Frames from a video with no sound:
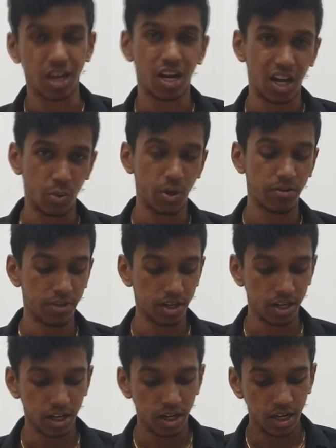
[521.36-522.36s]
However,
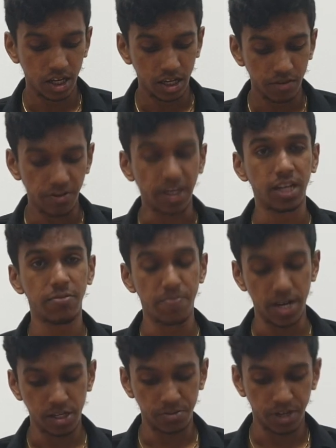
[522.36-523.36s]
effective
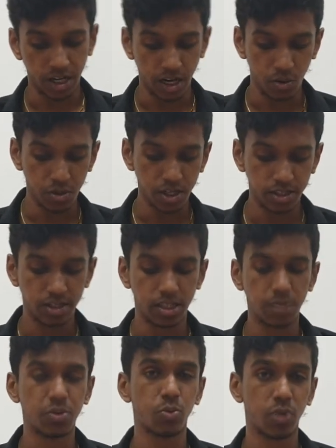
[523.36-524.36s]
management accounting
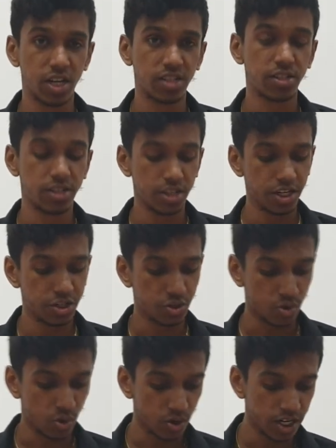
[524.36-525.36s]
systems were necessary to
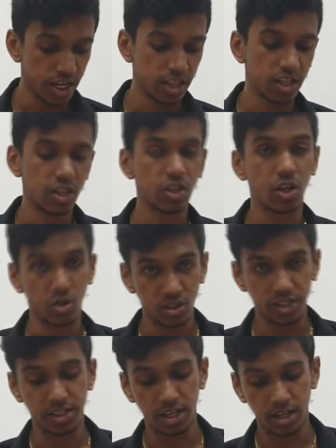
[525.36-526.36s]
coordinate the
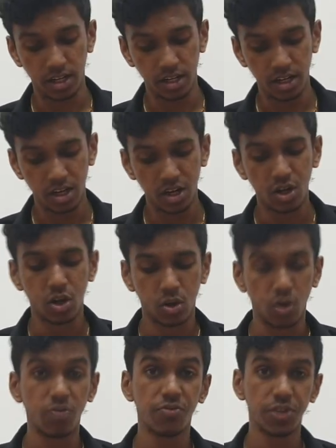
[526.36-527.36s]
logistical,
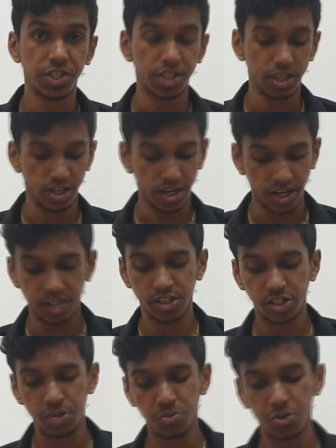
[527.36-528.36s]
conversion and
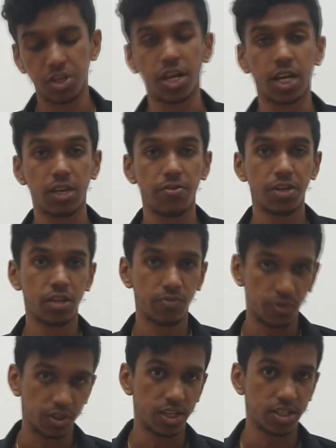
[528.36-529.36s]
distribution activities
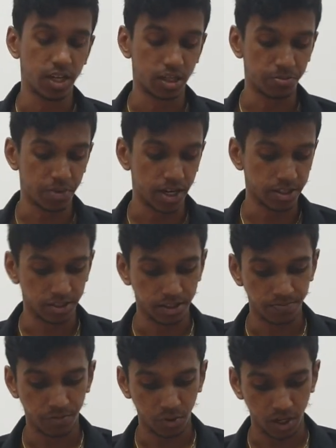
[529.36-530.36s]
for these enterprises.
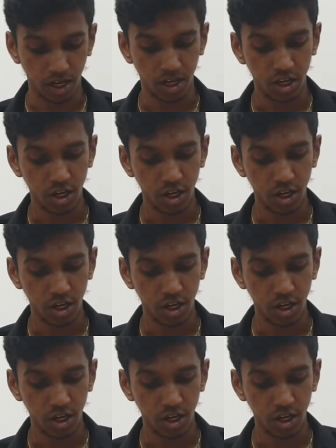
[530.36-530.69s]
Okay.